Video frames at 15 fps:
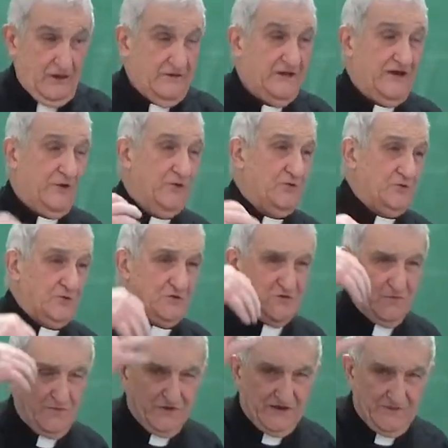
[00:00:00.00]
they go to
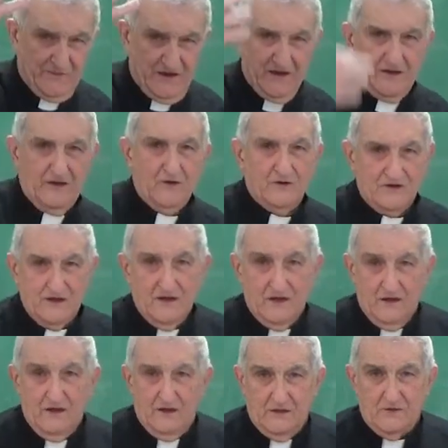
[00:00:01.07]
Supreme Court
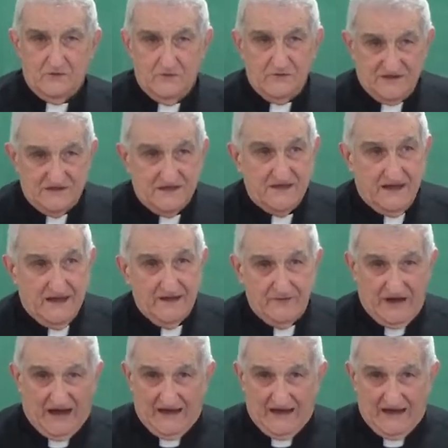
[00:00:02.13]
to say, I